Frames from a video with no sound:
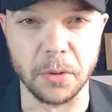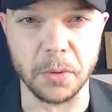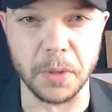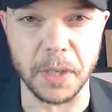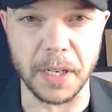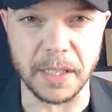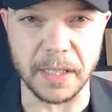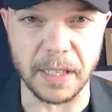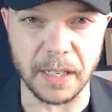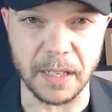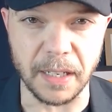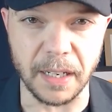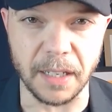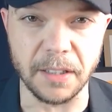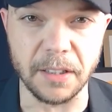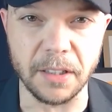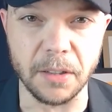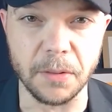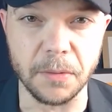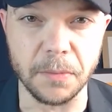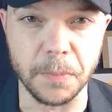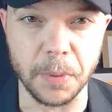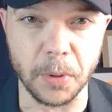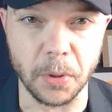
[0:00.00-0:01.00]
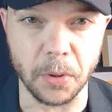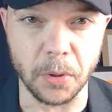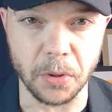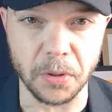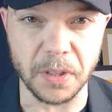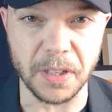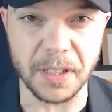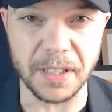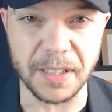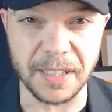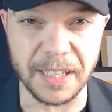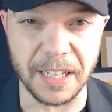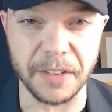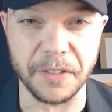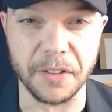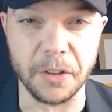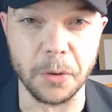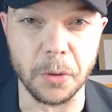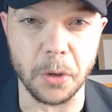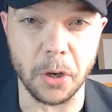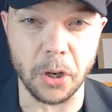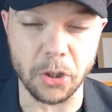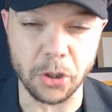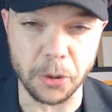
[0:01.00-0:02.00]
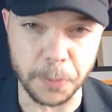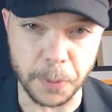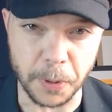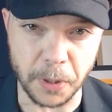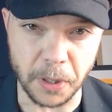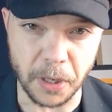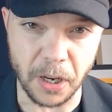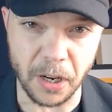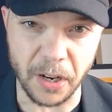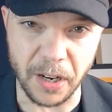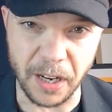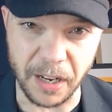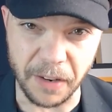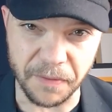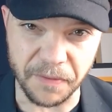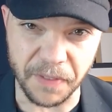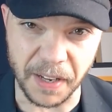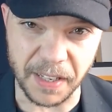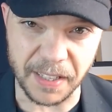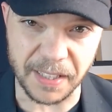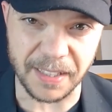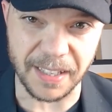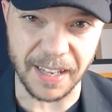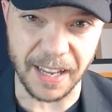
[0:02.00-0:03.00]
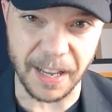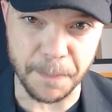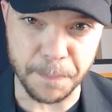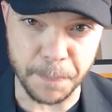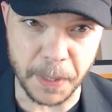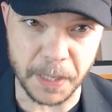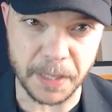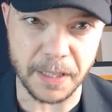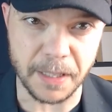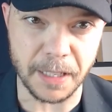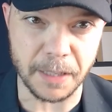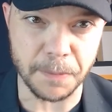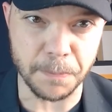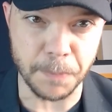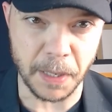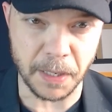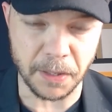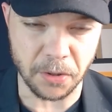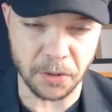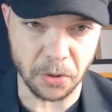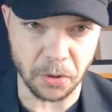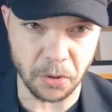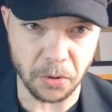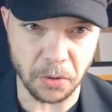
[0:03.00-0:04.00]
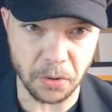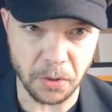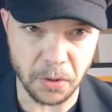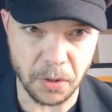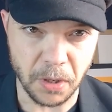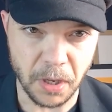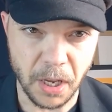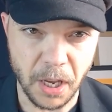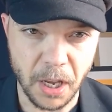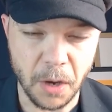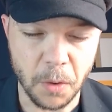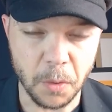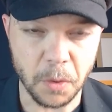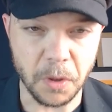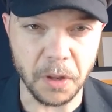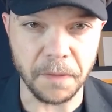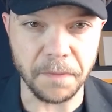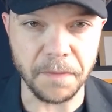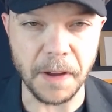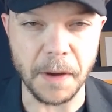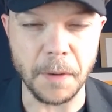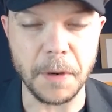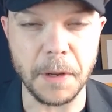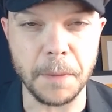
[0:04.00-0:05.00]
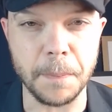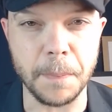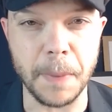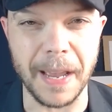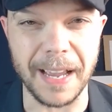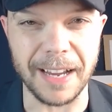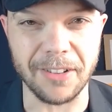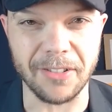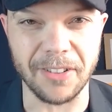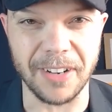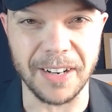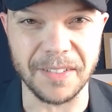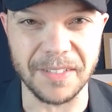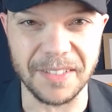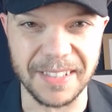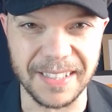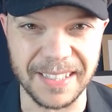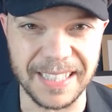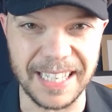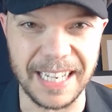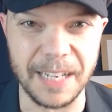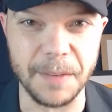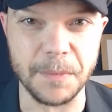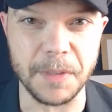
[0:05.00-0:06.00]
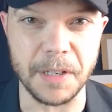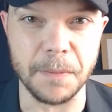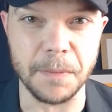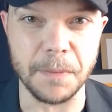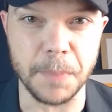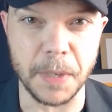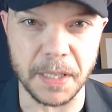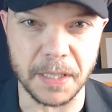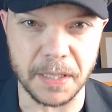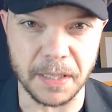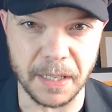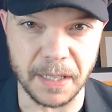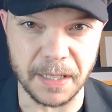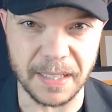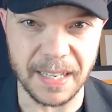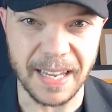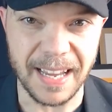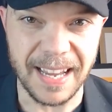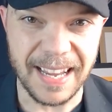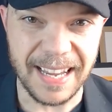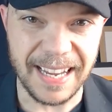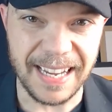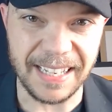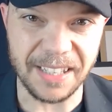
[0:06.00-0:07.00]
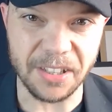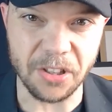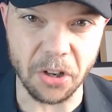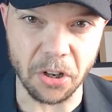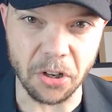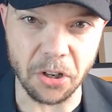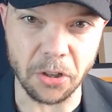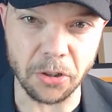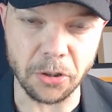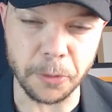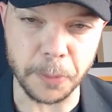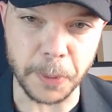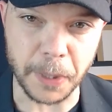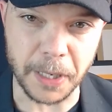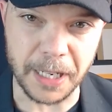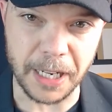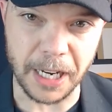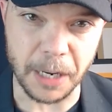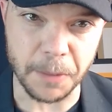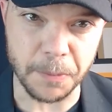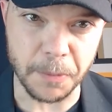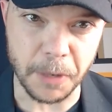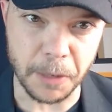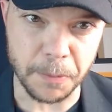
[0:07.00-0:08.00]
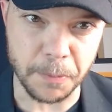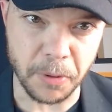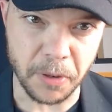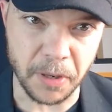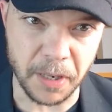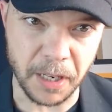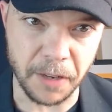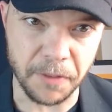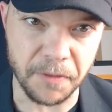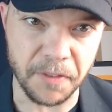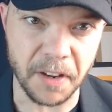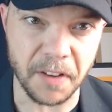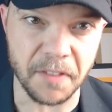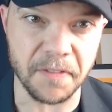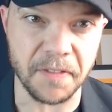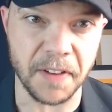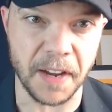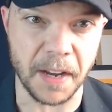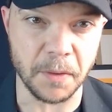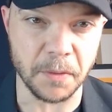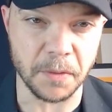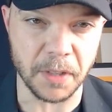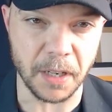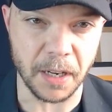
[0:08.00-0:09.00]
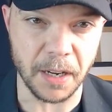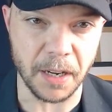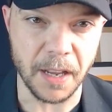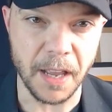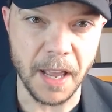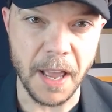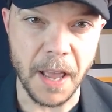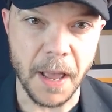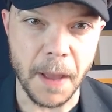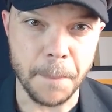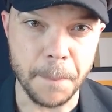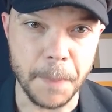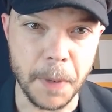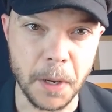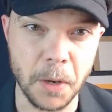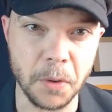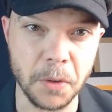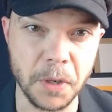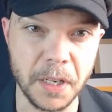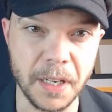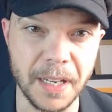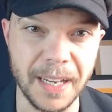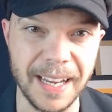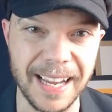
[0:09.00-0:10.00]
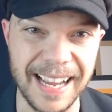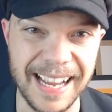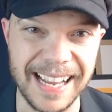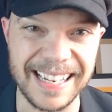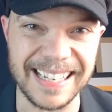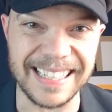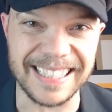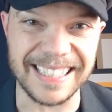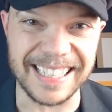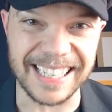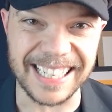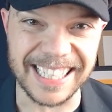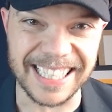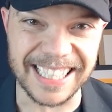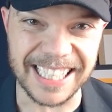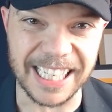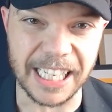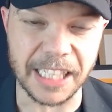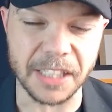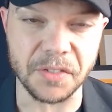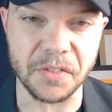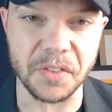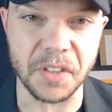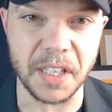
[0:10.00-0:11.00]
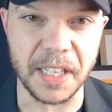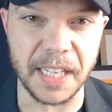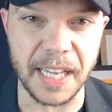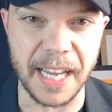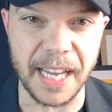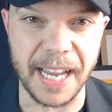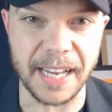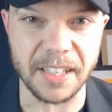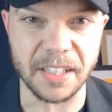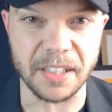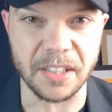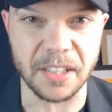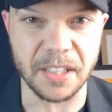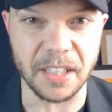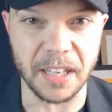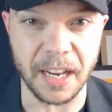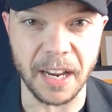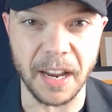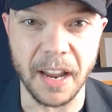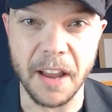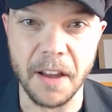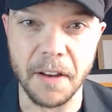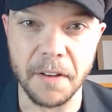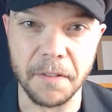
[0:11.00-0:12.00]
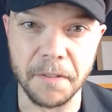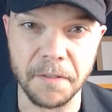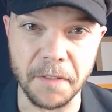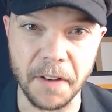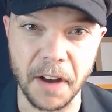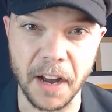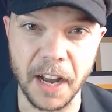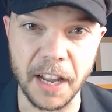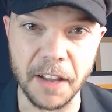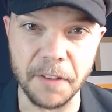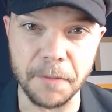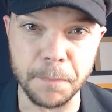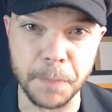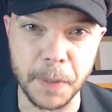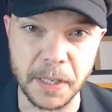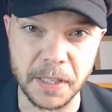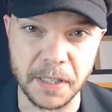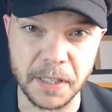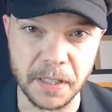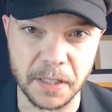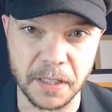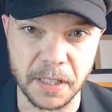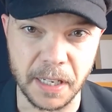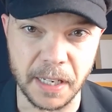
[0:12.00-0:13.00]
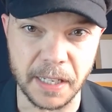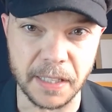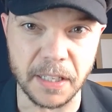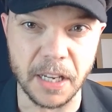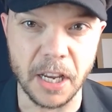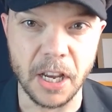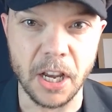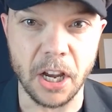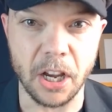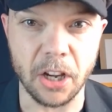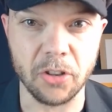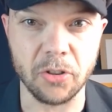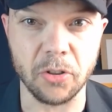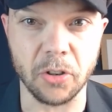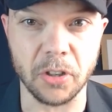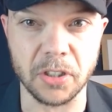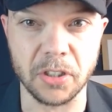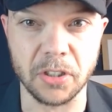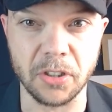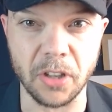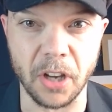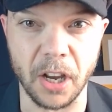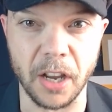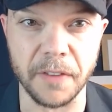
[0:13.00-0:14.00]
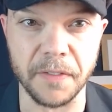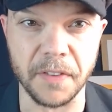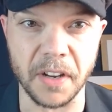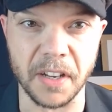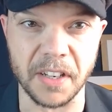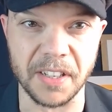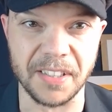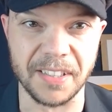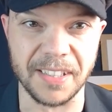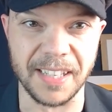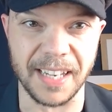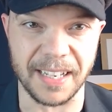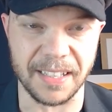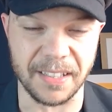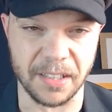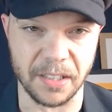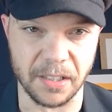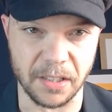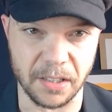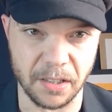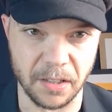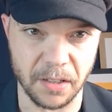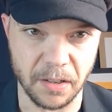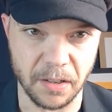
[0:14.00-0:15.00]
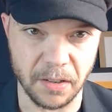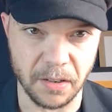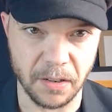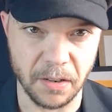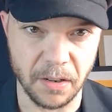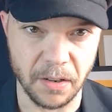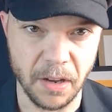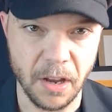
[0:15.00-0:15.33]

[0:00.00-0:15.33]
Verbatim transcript: Russell is a London-born serial entrepreneur, investor and business mentor. With a family background steeped in business, he's gone on to become a prolific founder, building and successfully exiting five businesses across diverse sectors,